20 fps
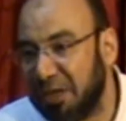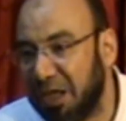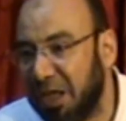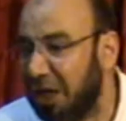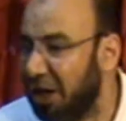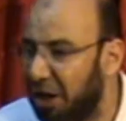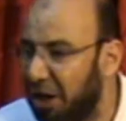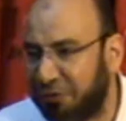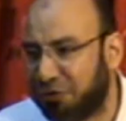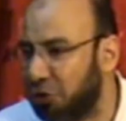
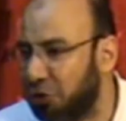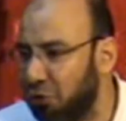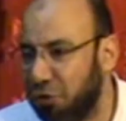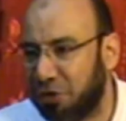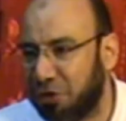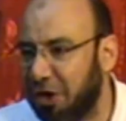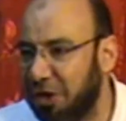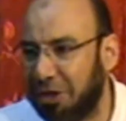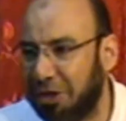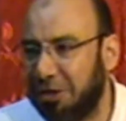He left it
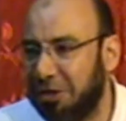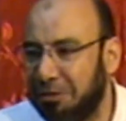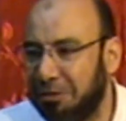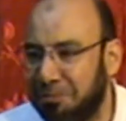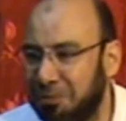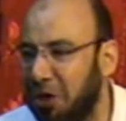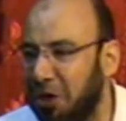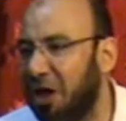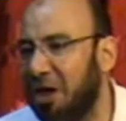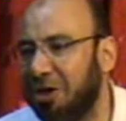already
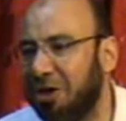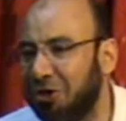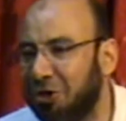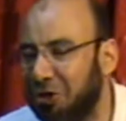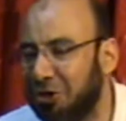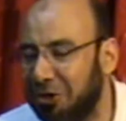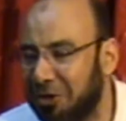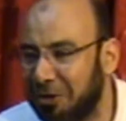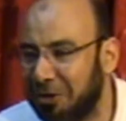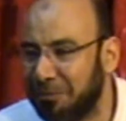behind.
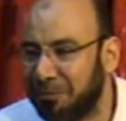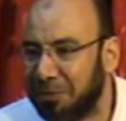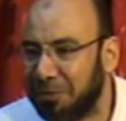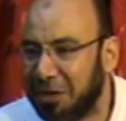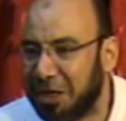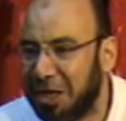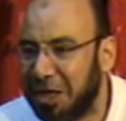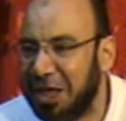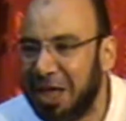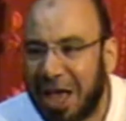
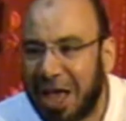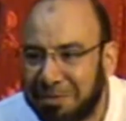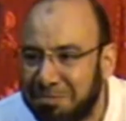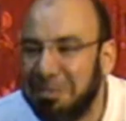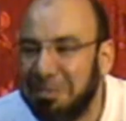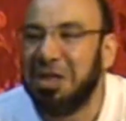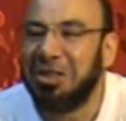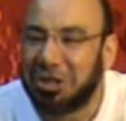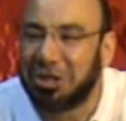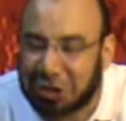He had
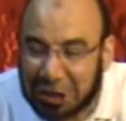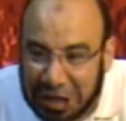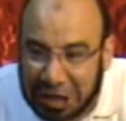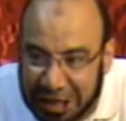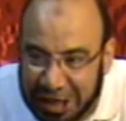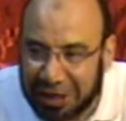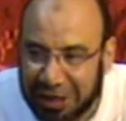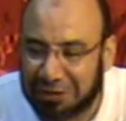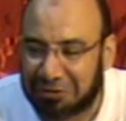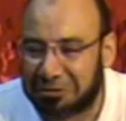made it
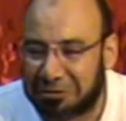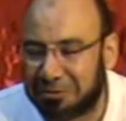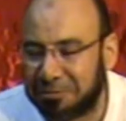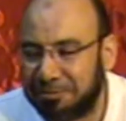clear.